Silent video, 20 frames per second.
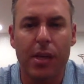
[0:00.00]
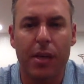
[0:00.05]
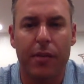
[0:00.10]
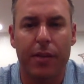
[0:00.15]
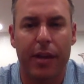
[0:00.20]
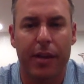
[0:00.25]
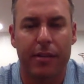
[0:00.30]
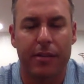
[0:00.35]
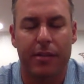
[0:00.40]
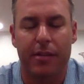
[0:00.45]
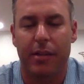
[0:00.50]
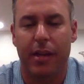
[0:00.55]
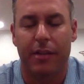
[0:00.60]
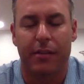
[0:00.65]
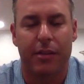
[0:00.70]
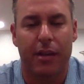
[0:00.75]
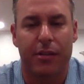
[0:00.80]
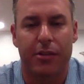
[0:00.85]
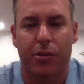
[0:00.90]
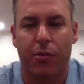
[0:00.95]
that
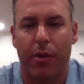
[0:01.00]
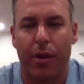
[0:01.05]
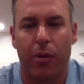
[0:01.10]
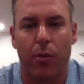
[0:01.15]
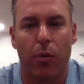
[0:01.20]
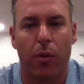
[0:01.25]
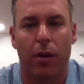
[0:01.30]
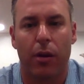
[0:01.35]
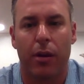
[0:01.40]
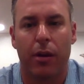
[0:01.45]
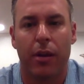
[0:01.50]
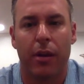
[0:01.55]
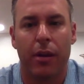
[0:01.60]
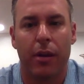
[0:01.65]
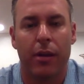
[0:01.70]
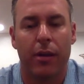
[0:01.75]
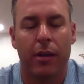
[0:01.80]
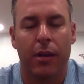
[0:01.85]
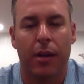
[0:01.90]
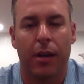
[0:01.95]
does great work,
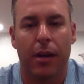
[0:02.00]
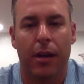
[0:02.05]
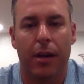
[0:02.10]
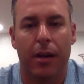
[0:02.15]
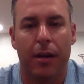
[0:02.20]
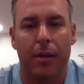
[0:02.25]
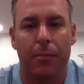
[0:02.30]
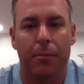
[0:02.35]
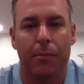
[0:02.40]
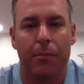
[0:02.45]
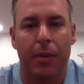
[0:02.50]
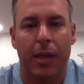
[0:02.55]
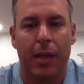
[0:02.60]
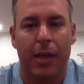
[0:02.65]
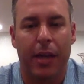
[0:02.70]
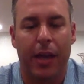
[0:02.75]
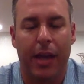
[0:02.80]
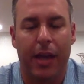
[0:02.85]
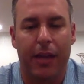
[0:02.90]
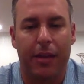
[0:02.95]

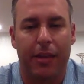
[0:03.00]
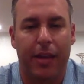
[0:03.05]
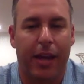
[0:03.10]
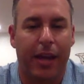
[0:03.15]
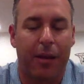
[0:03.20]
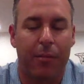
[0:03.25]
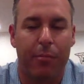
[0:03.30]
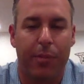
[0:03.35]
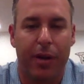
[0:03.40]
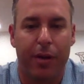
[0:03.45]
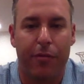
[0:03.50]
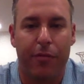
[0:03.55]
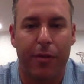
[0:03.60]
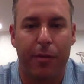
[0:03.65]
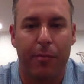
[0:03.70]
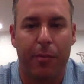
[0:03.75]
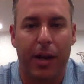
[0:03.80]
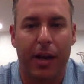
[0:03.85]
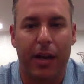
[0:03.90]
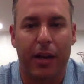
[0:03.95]
and that can benefit
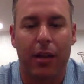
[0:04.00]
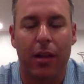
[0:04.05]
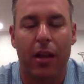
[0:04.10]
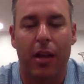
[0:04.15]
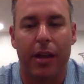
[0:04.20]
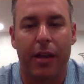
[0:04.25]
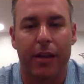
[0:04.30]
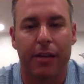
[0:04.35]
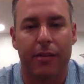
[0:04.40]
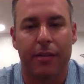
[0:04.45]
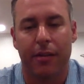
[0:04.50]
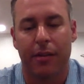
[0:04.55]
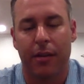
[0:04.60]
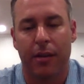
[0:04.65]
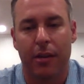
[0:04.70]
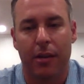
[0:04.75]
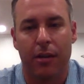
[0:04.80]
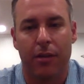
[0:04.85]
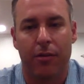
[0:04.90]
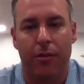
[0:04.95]
my client,
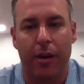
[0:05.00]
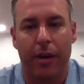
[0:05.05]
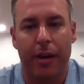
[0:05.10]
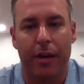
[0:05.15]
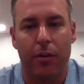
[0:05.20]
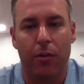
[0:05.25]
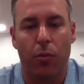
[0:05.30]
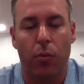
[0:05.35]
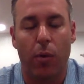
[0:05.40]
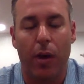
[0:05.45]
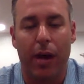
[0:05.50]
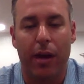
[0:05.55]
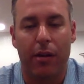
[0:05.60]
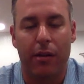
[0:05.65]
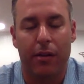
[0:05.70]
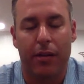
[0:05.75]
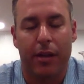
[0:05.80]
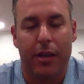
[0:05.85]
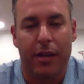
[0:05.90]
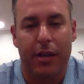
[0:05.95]
right?
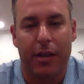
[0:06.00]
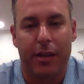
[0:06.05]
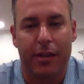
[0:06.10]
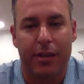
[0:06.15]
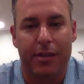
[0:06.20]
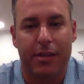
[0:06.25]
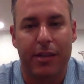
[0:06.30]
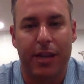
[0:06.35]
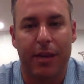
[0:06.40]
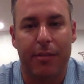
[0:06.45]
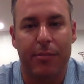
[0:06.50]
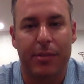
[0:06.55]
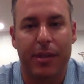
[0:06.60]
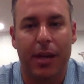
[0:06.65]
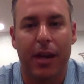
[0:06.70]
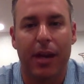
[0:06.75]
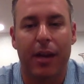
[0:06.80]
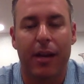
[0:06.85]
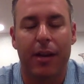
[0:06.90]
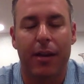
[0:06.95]
While at the same
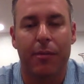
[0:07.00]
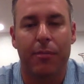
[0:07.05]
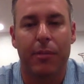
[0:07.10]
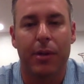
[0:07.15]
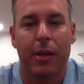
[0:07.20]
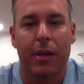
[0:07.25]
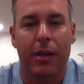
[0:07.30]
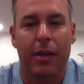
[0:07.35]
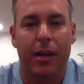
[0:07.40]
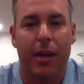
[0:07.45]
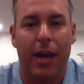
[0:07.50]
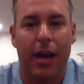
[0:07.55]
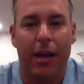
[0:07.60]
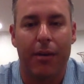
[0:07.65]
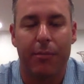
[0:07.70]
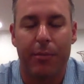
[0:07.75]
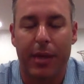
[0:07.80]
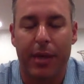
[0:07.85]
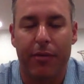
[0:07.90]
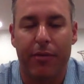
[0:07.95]
time,
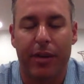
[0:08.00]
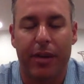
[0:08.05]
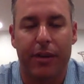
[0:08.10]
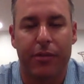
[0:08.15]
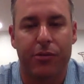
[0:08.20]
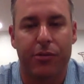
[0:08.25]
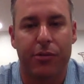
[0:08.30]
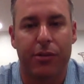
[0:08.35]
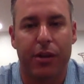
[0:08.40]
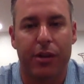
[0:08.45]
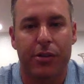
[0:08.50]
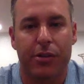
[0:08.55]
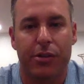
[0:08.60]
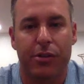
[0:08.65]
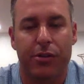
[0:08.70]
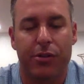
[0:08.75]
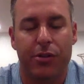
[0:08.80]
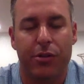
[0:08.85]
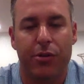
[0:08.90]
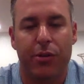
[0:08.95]
I'm giving
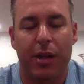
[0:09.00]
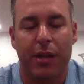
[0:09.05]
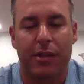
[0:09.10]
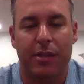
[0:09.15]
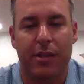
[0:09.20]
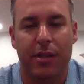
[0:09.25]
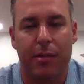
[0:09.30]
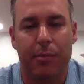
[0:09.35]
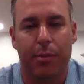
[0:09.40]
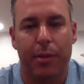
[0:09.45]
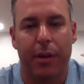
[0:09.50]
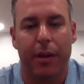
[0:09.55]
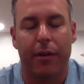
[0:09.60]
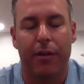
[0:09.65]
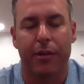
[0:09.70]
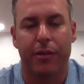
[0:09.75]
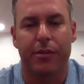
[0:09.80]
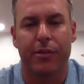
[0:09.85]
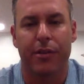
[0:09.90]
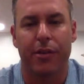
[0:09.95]
introductions to that CPA
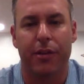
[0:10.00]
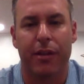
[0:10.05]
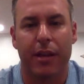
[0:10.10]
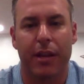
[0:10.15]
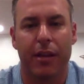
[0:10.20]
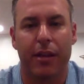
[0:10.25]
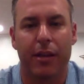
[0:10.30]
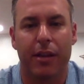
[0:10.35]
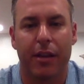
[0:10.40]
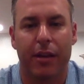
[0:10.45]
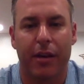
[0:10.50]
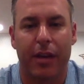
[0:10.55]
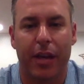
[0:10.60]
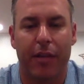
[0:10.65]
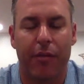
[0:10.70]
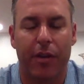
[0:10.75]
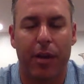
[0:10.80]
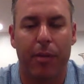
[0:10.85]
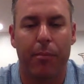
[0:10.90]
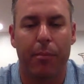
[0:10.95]
or attorney, they're
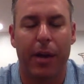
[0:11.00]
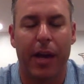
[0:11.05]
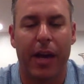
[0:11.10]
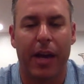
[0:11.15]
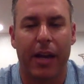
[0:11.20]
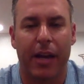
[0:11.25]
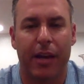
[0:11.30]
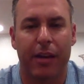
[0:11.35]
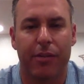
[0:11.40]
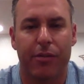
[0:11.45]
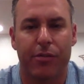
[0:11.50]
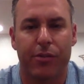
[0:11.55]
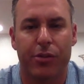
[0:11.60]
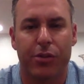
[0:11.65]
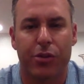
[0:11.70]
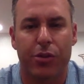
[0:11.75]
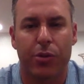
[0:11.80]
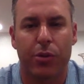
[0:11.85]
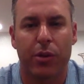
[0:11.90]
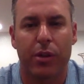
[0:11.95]
giving them back, and there's
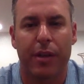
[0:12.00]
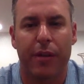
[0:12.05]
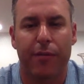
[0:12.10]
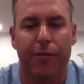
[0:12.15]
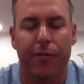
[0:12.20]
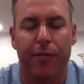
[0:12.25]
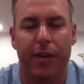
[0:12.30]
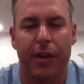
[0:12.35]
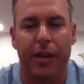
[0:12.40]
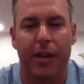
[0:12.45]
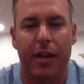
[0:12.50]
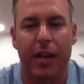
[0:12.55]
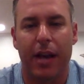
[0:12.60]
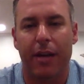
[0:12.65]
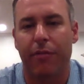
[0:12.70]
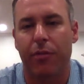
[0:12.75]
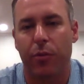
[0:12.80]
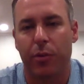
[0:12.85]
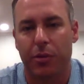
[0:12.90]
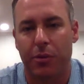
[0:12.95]
truly a fit.
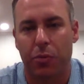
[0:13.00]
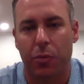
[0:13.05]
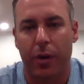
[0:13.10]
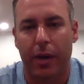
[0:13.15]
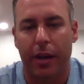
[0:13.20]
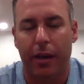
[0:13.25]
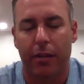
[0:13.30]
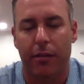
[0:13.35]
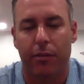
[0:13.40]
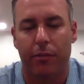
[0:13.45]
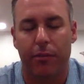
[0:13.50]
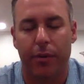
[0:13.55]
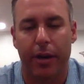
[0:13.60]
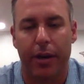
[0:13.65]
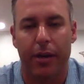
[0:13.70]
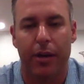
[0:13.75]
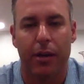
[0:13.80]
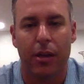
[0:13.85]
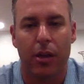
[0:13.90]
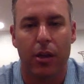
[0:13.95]
Everyone's winning,
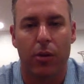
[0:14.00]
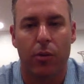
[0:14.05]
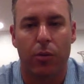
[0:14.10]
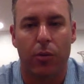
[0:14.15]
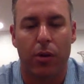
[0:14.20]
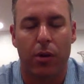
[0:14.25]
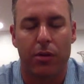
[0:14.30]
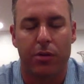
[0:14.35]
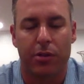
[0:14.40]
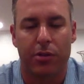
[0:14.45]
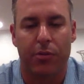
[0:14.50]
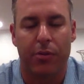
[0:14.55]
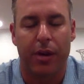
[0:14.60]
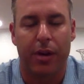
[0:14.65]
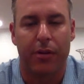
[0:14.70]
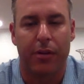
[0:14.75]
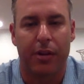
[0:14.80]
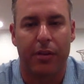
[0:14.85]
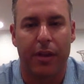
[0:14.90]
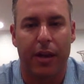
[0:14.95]
right? We're all
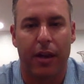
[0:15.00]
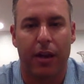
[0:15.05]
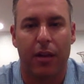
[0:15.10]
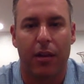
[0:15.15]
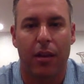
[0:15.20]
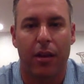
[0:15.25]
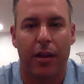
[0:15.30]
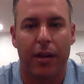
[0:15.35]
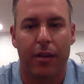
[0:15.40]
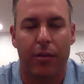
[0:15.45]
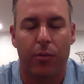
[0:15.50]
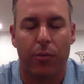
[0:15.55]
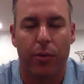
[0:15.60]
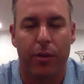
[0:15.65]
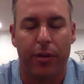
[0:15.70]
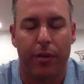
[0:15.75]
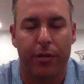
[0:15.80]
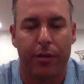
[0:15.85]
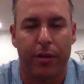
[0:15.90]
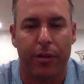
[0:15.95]
surrounding that client
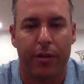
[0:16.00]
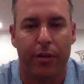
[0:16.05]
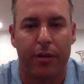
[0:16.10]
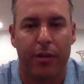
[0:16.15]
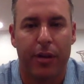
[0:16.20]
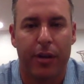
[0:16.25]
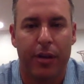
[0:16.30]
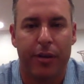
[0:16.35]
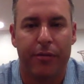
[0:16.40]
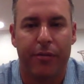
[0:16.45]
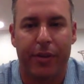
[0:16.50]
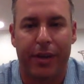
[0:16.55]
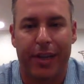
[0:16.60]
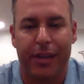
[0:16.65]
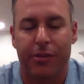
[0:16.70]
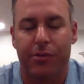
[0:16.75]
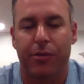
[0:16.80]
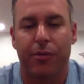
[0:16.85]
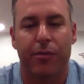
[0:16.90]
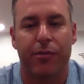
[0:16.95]
with
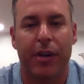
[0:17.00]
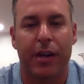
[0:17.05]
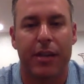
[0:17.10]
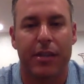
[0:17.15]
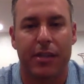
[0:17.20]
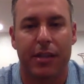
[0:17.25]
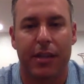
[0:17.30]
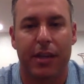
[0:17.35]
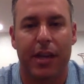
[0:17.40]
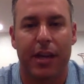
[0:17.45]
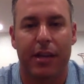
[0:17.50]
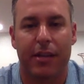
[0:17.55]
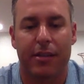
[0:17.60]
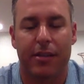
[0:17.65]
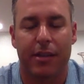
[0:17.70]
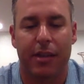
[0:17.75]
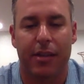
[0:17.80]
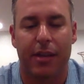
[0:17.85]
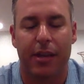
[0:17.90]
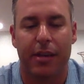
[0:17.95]
financial advice and guidance
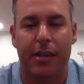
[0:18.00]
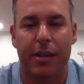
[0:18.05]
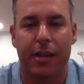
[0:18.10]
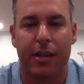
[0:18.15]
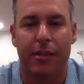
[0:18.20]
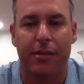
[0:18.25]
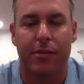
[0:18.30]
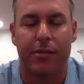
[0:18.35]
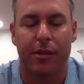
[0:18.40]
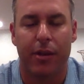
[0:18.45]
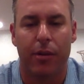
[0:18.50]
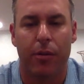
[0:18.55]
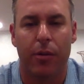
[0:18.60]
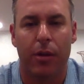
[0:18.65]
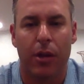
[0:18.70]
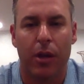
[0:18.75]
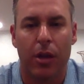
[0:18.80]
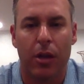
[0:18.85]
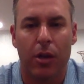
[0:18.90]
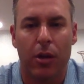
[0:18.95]
that they need. So
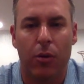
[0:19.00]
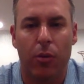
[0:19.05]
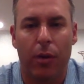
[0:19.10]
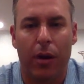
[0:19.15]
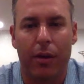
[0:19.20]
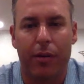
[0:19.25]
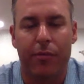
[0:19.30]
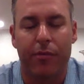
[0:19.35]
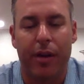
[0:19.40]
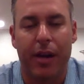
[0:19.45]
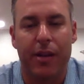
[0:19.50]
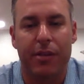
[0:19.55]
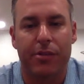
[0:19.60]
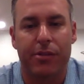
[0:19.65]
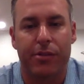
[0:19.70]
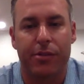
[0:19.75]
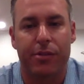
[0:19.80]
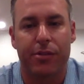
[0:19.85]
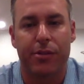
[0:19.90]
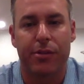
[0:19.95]
while
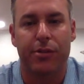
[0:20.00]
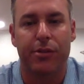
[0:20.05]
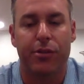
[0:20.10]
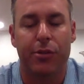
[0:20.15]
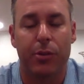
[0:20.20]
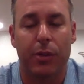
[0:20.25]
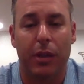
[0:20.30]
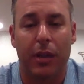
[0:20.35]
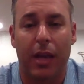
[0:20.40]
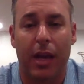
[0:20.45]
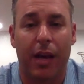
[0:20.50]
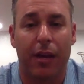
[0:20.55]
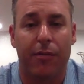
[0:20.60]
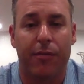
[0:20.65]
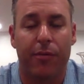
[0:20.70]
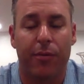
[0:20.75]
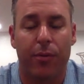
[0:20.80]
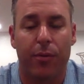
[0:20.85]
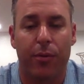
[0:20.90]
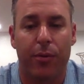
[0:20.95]
advisors do a lot
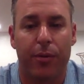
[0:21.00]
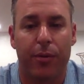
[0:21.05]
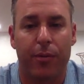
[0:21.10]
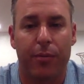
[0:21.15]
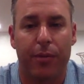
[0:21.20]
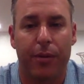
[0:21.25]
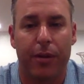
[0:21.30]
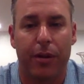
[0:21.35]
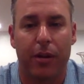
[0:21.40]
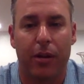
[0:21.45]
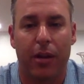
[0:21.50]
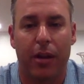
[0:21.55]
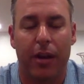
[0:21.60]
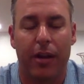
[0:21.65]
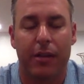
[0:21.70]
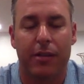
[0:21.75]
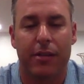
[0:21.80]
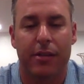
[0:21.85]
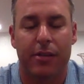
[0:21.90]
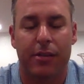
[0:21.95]
for their
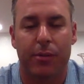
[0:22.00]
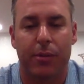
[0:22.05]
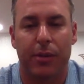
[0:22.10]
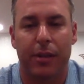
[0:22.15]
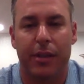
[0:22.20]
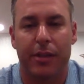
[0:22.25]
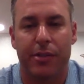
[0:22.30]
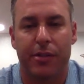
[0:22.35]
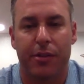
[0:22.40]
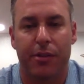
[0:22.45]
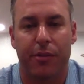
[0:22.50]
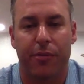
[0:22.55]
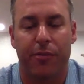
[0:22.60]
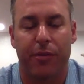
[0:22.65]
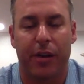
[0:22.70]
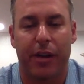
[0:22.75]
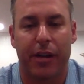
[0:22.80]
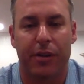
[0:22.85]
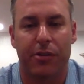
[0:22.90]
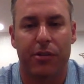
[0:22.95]
clients as it relates to their
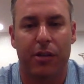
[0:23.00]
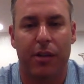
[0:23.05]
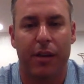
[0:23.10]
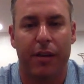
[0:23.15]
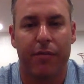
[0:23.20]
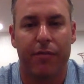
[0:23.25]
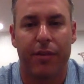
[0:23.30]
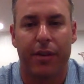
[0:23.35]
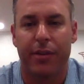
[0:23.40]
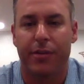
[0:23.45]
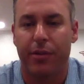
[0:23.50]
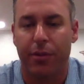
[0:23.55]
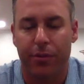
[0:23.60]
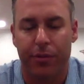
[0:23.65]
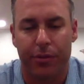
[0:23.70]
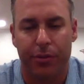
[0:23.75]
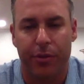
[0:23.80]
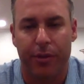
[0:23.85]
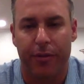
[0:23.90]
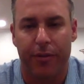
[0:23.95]
financial life, they don't
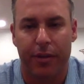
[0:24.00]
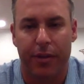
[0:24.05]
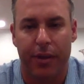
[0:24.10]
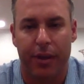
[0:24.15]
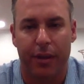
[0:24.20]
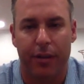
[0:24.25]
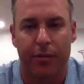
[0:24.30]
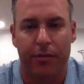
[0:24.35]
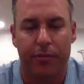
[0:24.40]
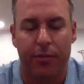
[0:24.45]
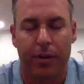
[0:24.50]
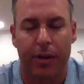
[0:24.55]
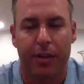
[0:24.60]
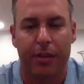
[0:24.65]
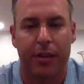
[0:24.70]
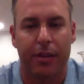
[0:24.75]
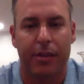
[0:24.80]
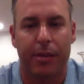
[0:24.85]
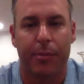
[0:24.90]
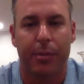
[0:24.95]
do everything, right?
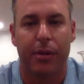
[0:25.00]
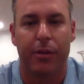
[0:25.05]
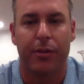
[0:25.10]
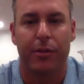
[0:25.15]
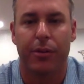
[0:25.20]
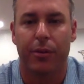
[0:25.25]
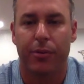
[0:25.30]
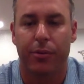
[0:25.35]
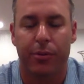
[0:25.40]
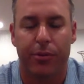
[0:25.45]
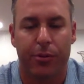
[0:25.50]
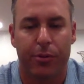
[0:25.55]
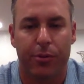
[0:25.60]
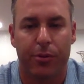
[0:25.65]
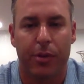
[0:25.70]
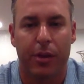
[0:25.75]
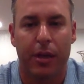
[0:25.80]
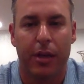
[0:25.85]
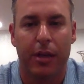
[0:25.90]
They typically don't do